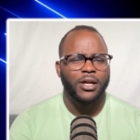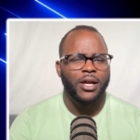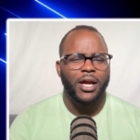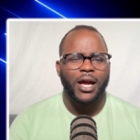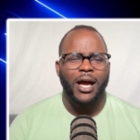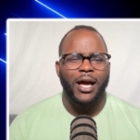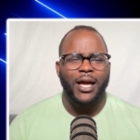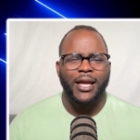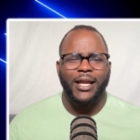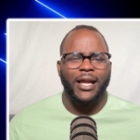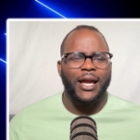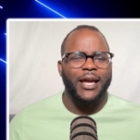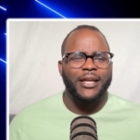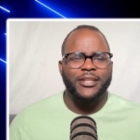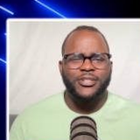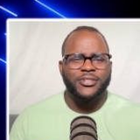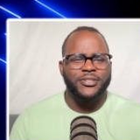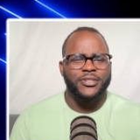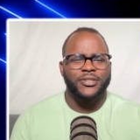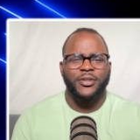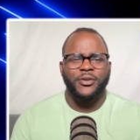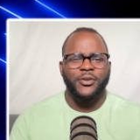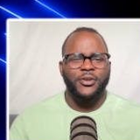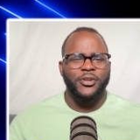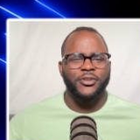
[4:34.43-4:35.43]
I
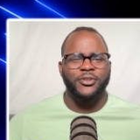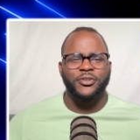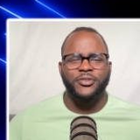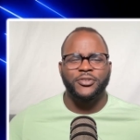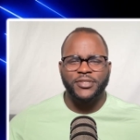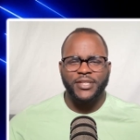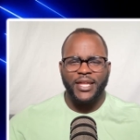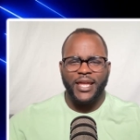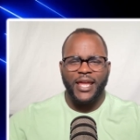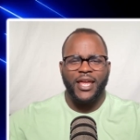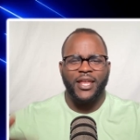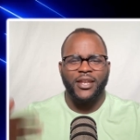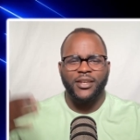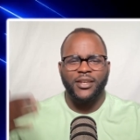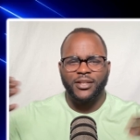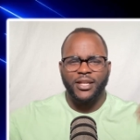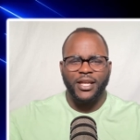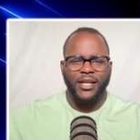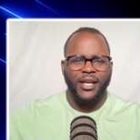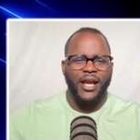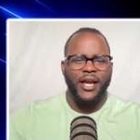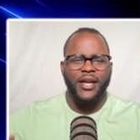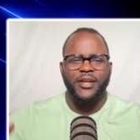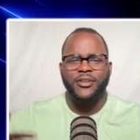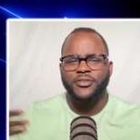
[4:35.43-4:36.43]
just don't understand.
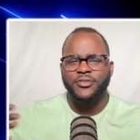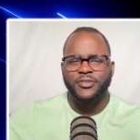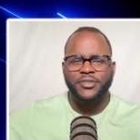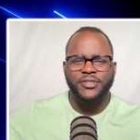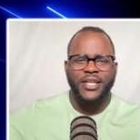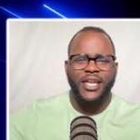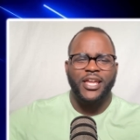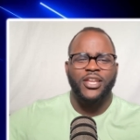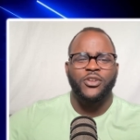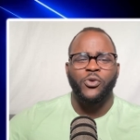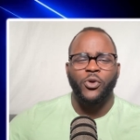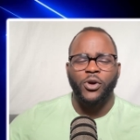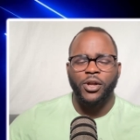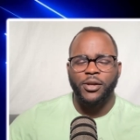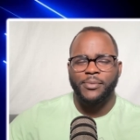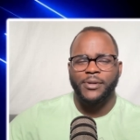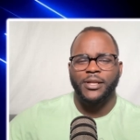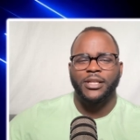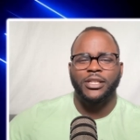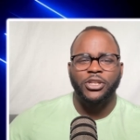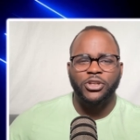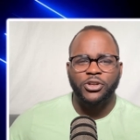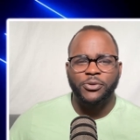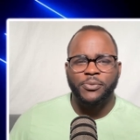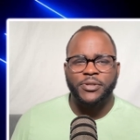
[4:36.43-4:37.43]
I understand you want to be a
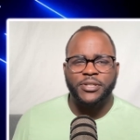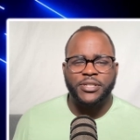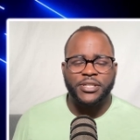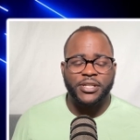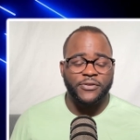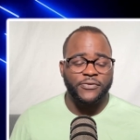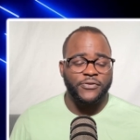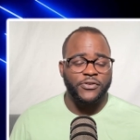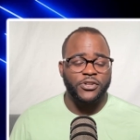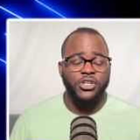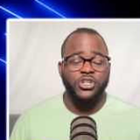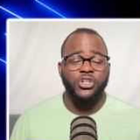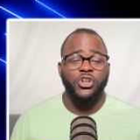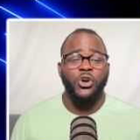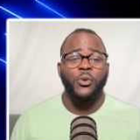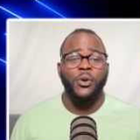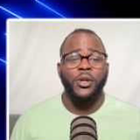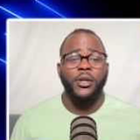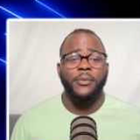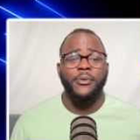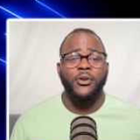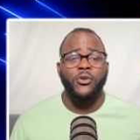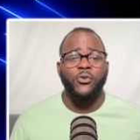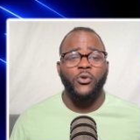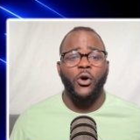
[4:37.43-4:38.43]
little bit different. You don't want to
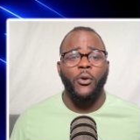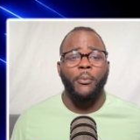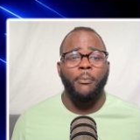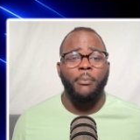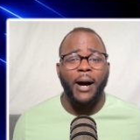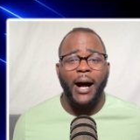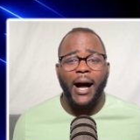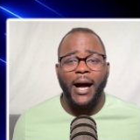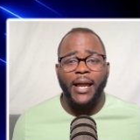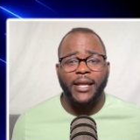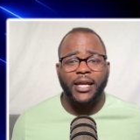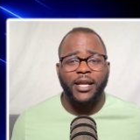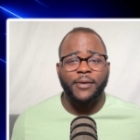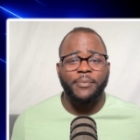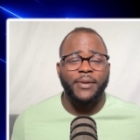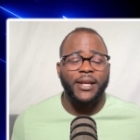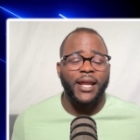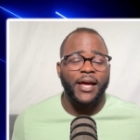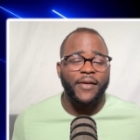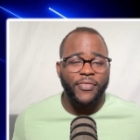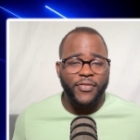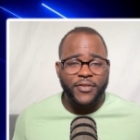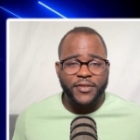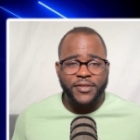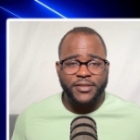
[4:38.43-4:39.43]
be robotic, but
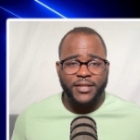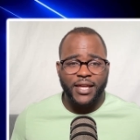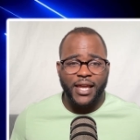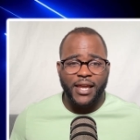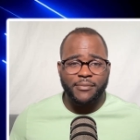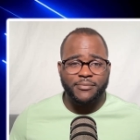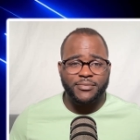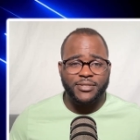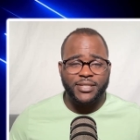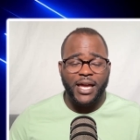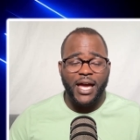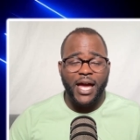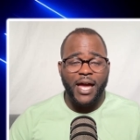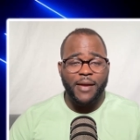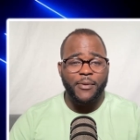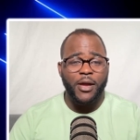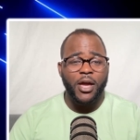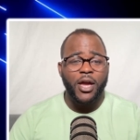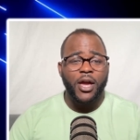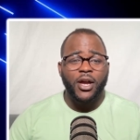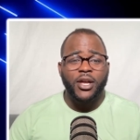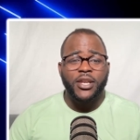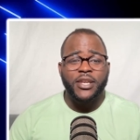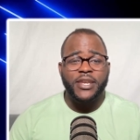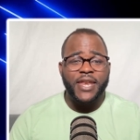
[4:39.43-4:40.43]
at the same time,
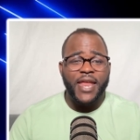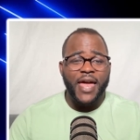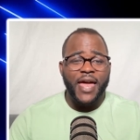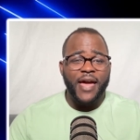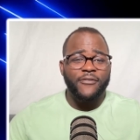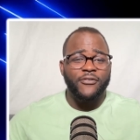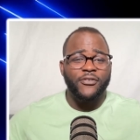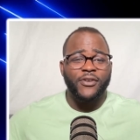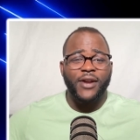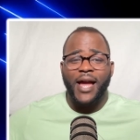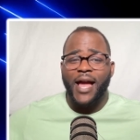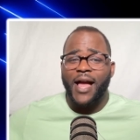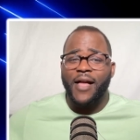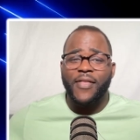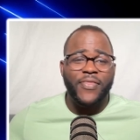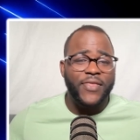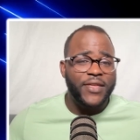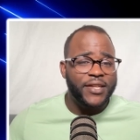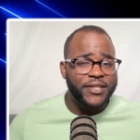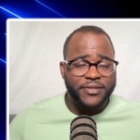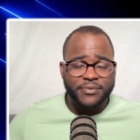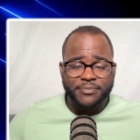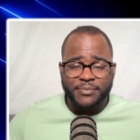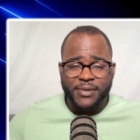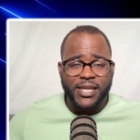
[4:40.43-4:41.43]
never had
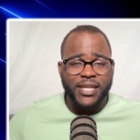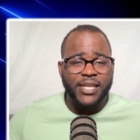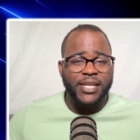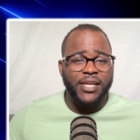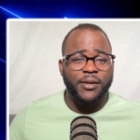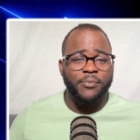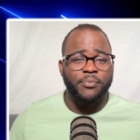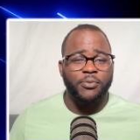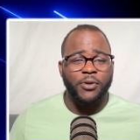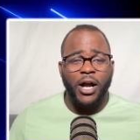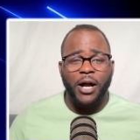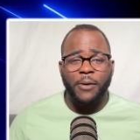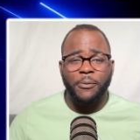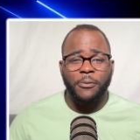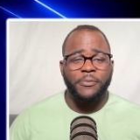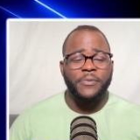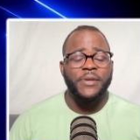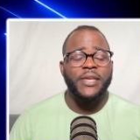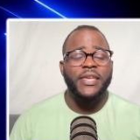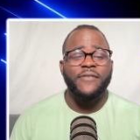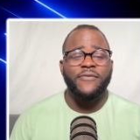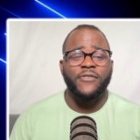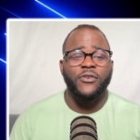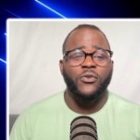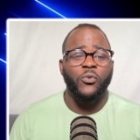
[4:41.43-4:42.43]
this media problem,
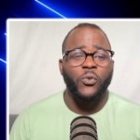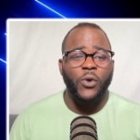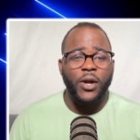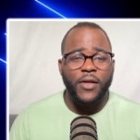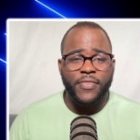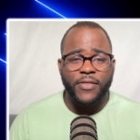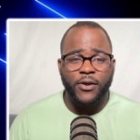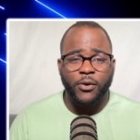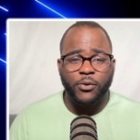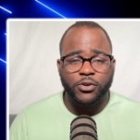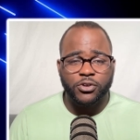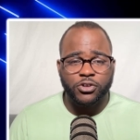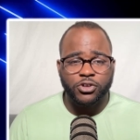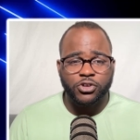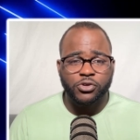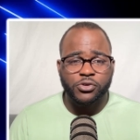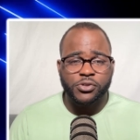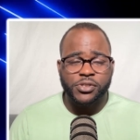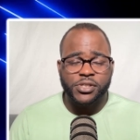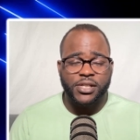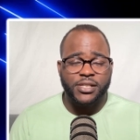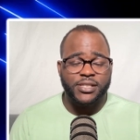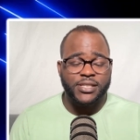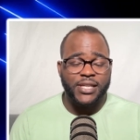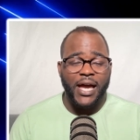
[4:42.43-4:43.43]
even when there was
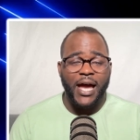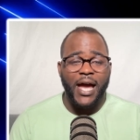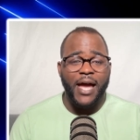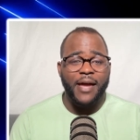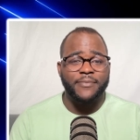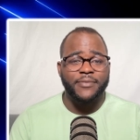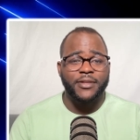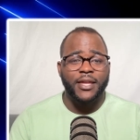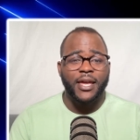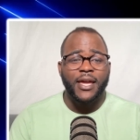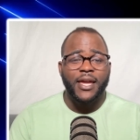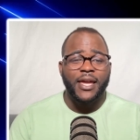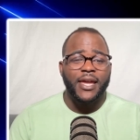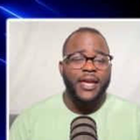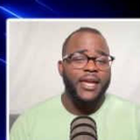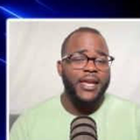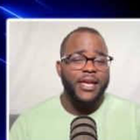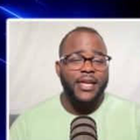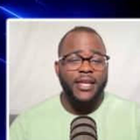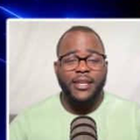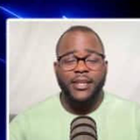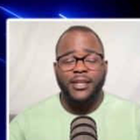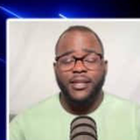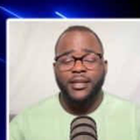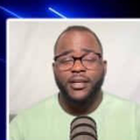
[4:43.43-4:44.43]
losing times
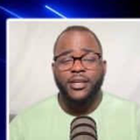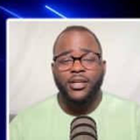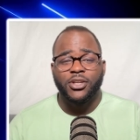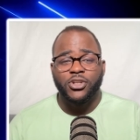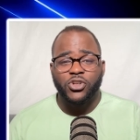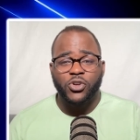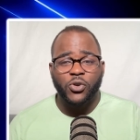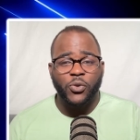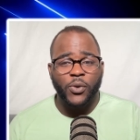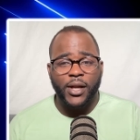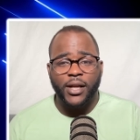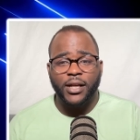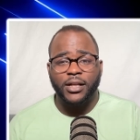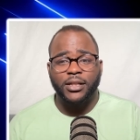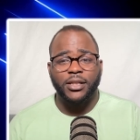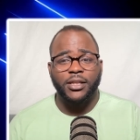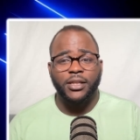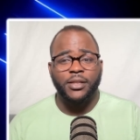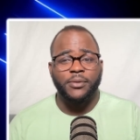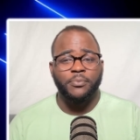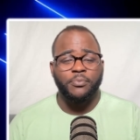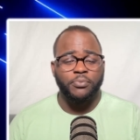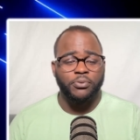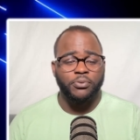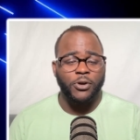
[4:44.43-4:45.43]
in New
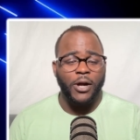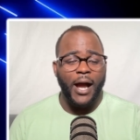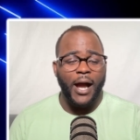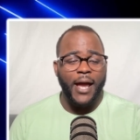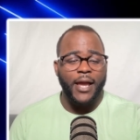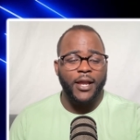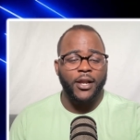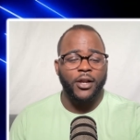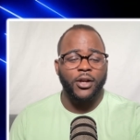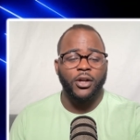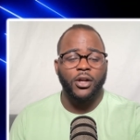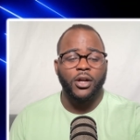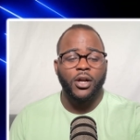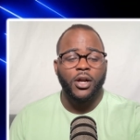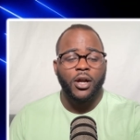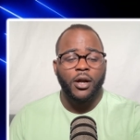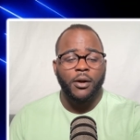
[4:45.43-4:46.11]
England prior.